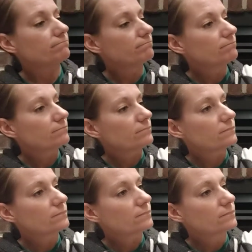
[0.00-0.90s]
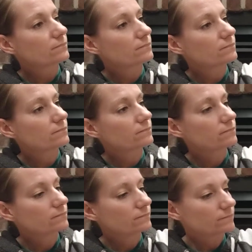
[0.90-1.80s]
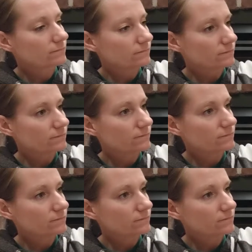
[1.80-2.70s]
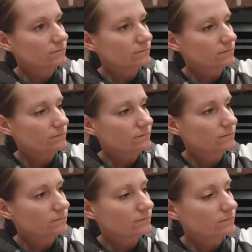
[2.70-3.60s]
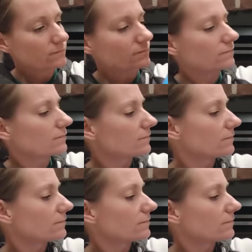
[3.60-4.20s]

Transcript: (silence)